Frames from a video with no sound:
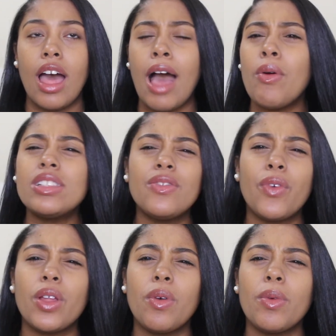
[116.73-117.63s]
I wasn't
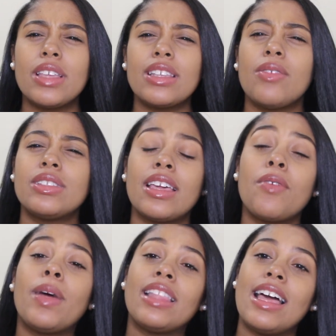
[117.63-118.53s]
41 weeks. I was like
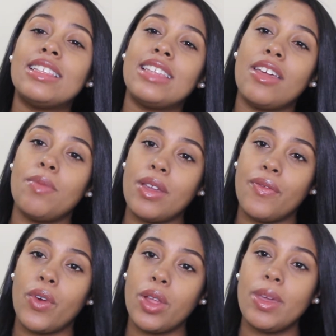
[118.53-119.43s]
in my last day of being
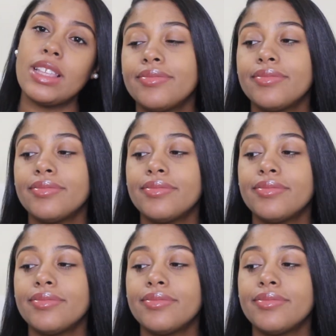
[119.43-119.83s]
40 weeks.